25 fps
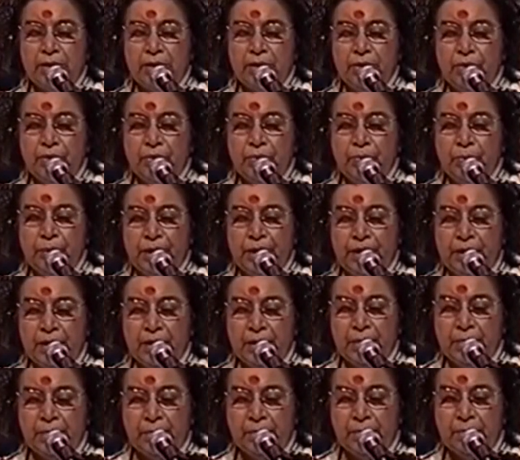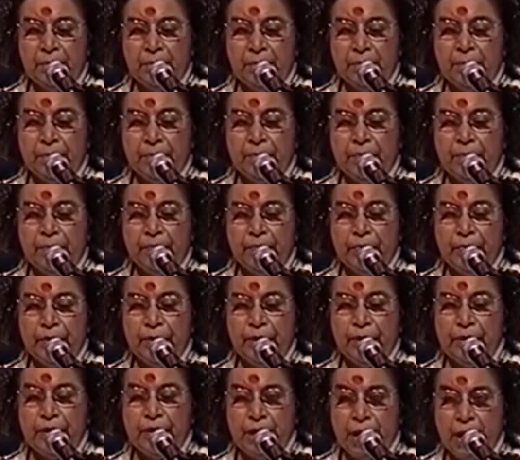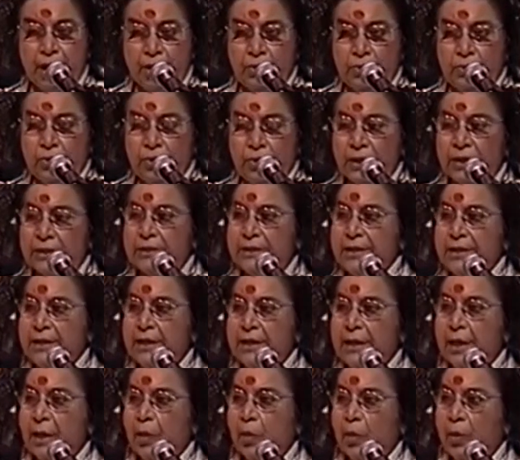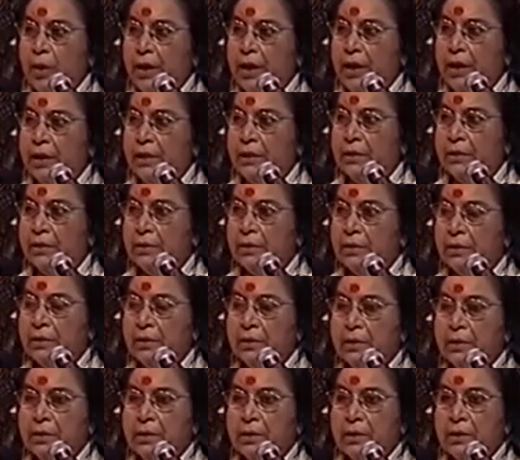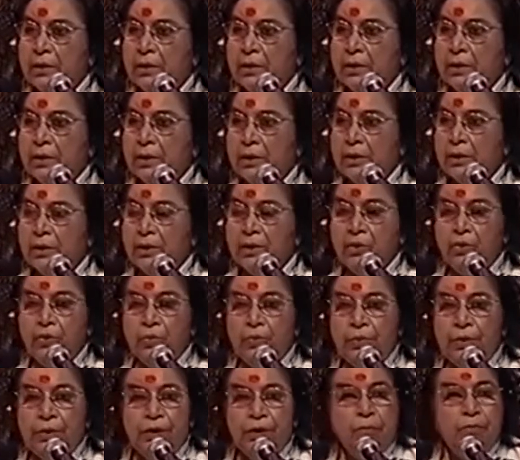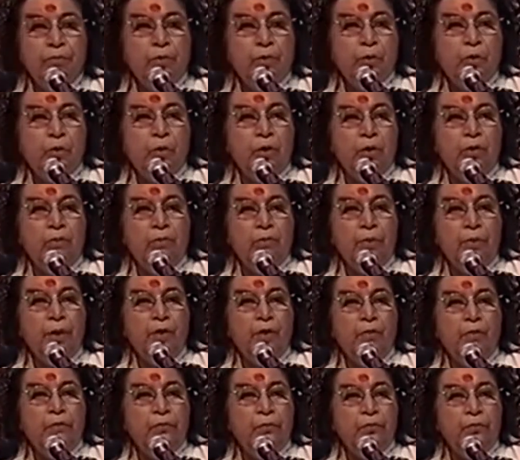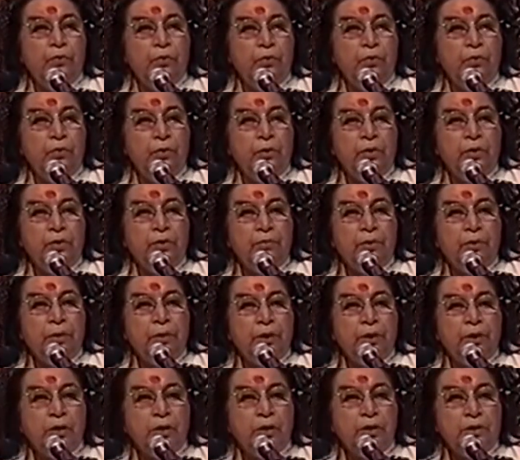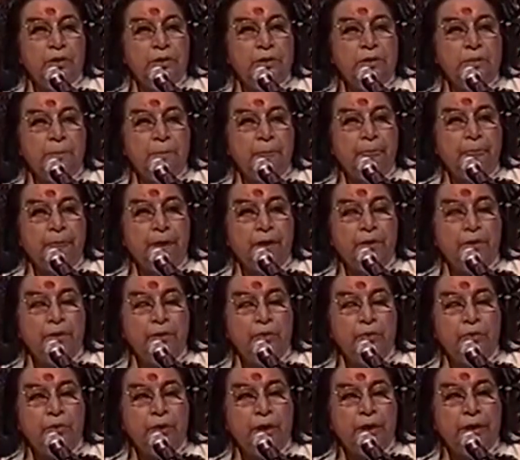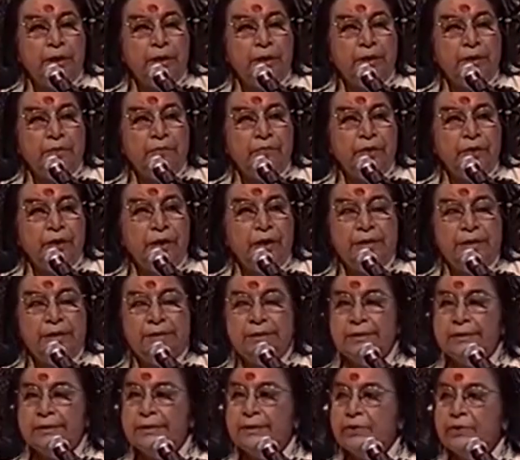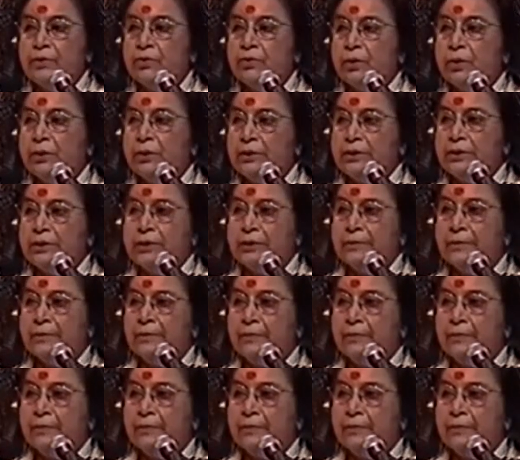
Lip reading: you become doubtlessly aware, you become all powerful because you can give realizations to others.